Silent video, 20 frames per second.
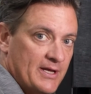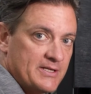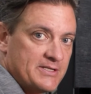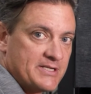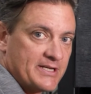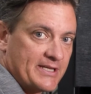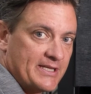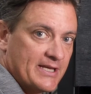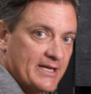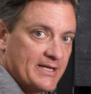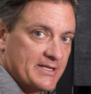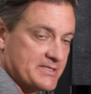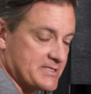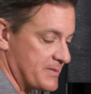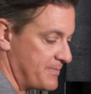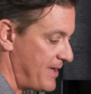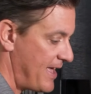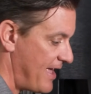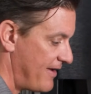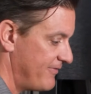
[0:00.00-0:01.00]
to get
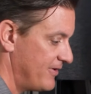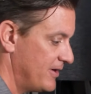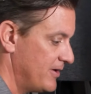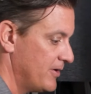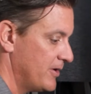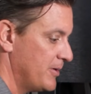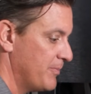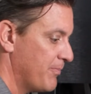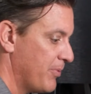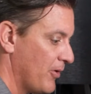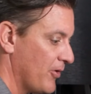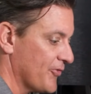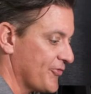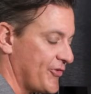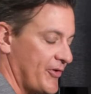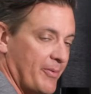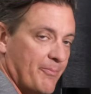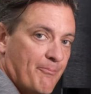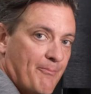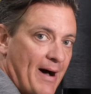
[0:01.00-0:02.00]
some heavy duty bolts
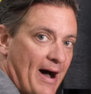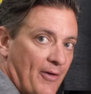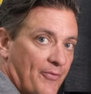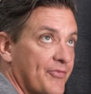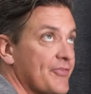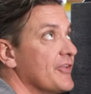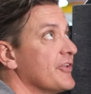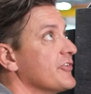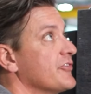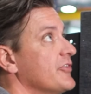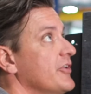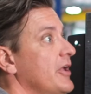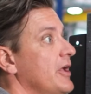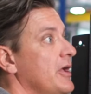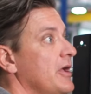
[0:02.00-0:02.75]
and mount this